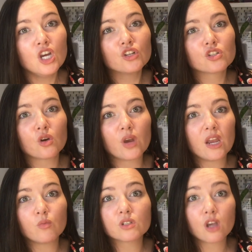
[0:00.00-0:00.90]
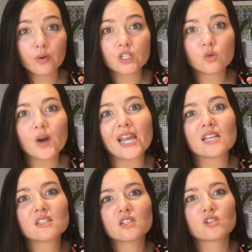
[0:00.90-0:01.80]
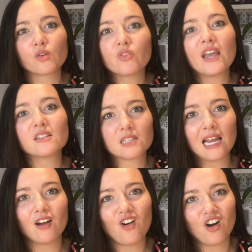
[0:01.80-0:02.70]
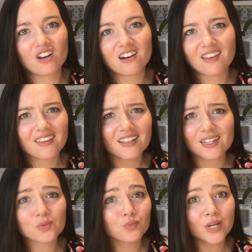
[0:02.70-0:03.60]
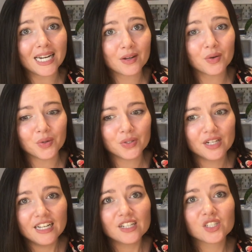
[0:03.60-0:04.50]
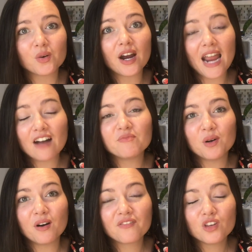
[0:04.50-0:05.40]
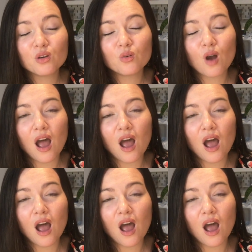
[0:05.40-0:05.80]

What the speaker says: so it was going to waste, so they sell it on, and I think that's really cool. So I have bought a few